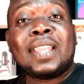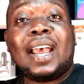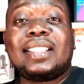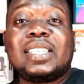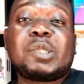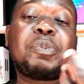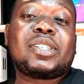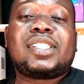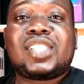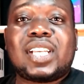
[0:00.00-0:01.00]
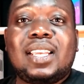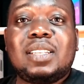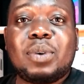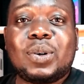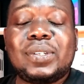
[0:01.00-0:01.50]
And this was the
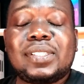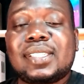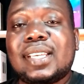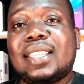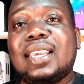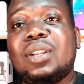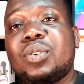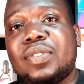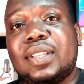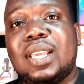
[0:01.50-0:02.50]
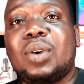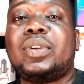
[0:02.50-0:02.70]
challenge because you see, at the end of the day,